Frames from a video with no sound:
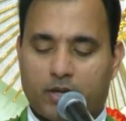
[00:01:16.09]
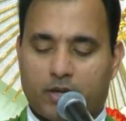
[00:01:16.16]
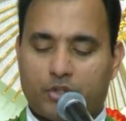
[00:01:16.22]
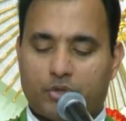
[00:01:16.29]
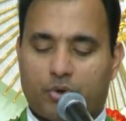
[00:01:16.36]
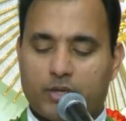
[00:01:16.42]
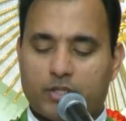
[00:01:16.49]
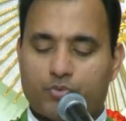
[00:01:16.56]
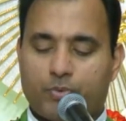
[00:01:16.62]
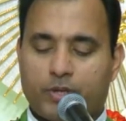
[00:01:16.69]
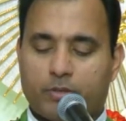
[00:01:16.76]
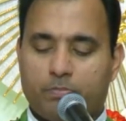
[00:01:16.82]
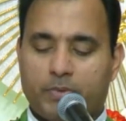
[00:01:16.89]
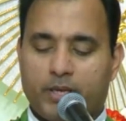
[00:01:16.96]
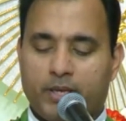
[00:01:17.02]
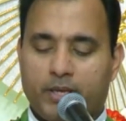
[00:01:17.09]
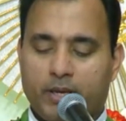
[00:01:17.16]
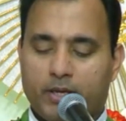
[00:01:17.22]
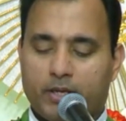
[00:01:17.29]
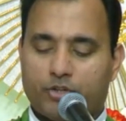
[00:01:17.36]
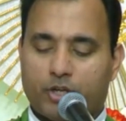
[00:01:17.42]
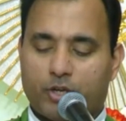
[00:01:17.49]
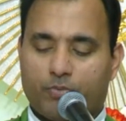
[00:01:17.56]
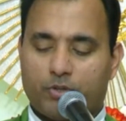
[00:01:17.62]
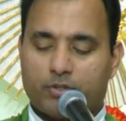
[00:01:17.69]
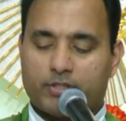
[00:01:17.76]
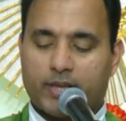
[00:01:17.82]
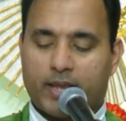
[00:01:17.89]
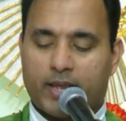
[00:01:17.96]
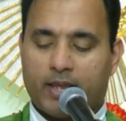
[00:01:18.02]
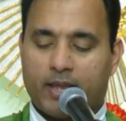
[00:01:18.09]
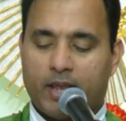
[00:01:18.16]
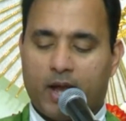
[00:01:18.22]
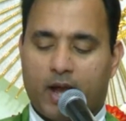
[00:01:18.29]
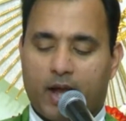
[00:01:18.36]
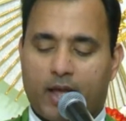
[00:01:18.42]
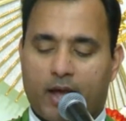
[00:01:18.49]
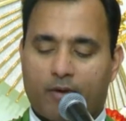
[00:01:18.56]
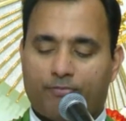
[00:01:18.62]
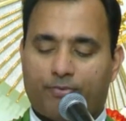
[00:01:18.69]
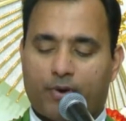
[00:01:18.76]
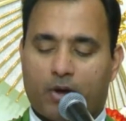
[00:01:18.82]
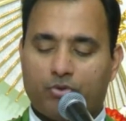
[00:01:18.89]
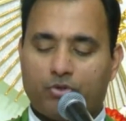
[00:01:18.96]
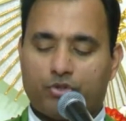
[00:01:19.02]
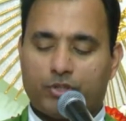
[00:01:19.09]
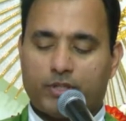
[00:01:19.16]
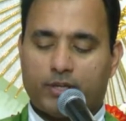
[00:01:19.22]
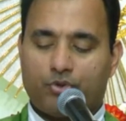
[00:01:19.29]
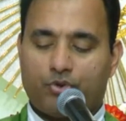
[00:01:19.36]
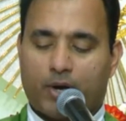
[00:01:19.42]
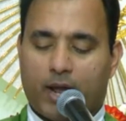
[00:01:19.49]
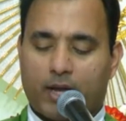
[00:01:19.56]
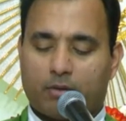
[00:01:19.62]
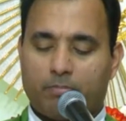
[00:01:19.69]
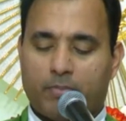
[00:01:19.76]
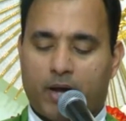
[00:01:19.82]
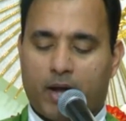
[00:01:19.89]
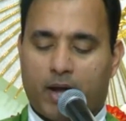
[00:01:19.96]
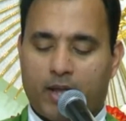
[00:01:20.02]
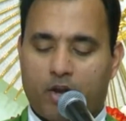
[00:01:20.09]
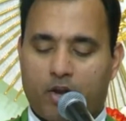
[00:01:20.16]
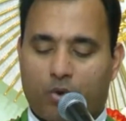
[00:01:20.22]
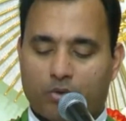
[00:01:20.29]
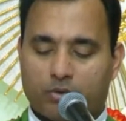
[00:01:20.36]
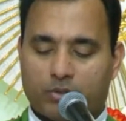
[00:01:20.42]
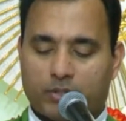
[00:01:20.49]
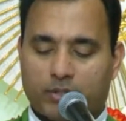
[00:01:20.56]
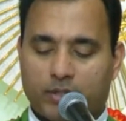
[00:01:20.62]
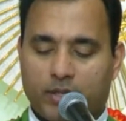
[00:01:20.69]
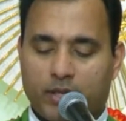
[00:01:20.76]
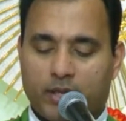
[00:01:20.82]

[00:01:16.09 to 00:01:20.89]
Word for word: Rejoice with me, she would say, I have found the drachma I lost.